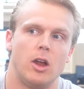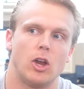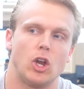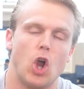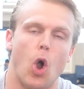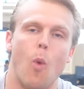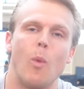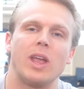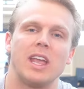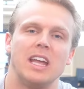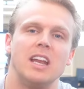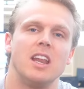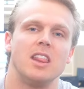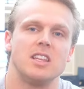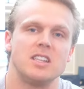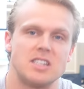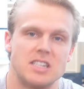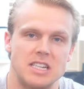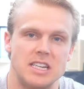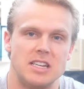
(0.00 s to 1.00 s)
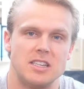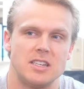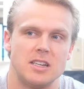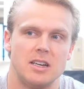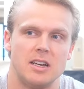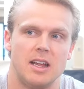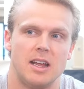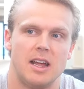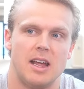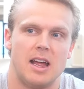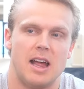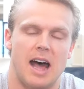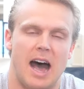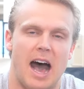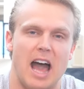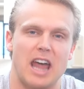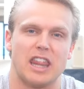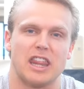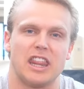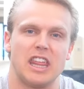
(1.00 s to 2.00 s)
Going into the season,
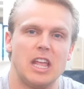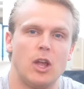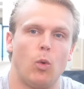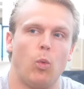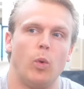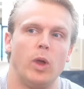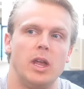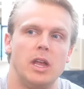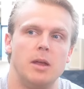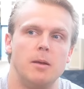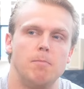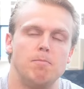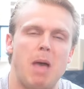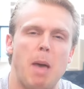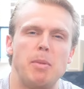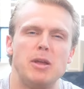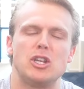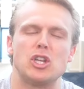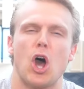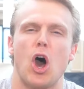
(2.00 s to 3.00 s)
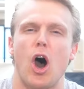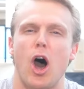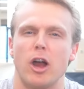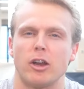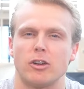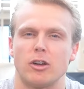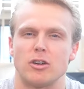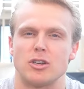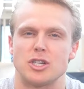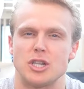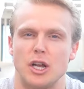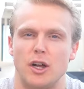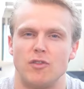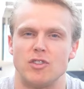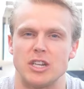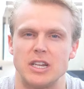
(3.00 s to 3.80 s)
I think we maybe talked ourselves